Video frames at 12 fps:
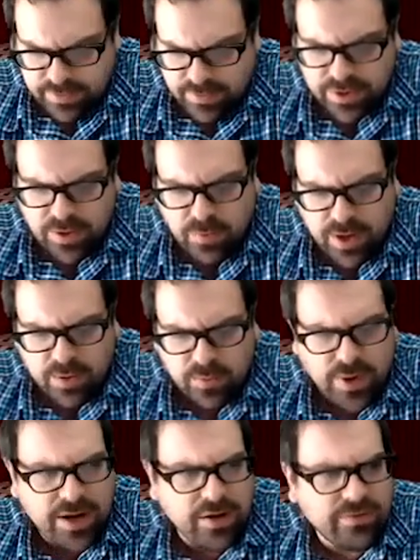We don't want to
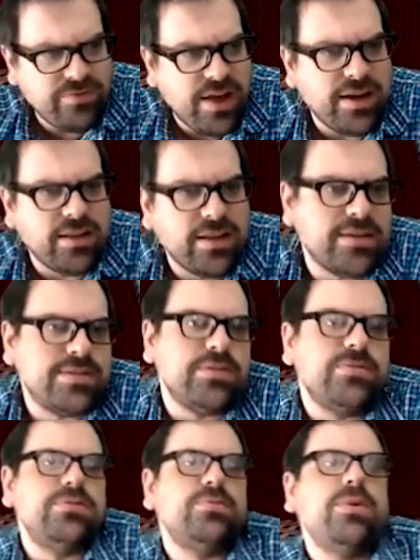write our final
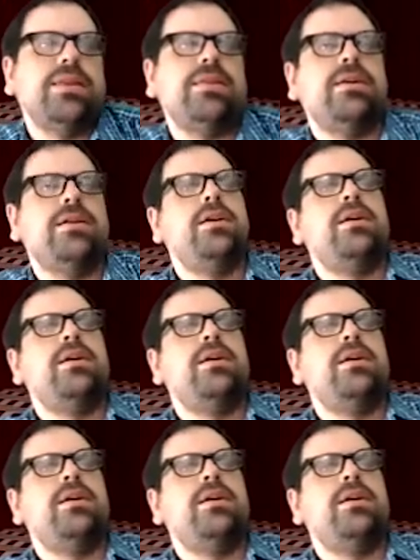answers with